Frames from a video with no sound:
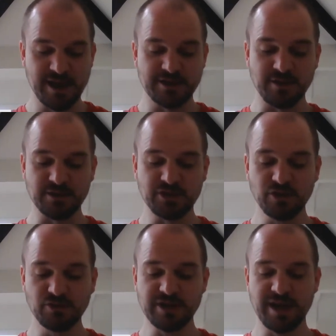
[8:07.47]
so the
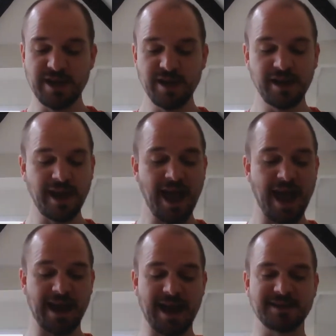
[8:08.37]
children in her
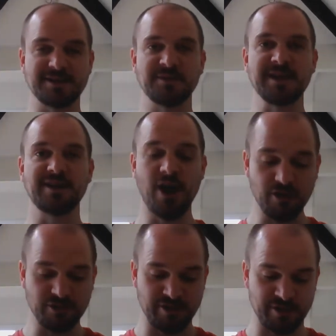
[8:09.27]
care had to eat
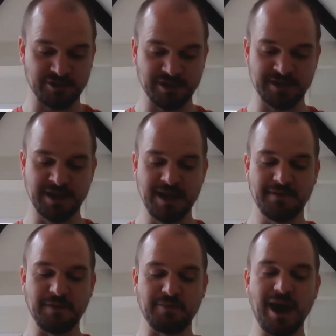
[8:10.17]
cockroaches
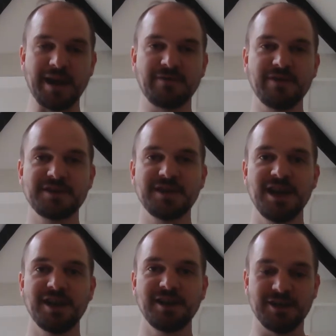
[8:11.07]
for breakfast,
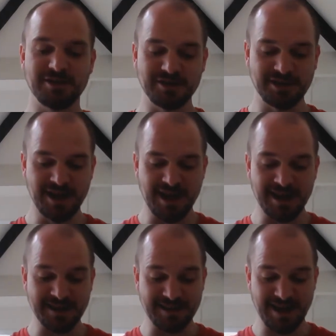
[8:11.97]
lunch,
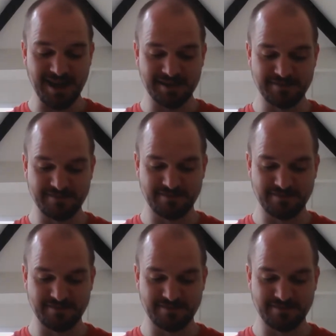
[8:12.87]
and dinner.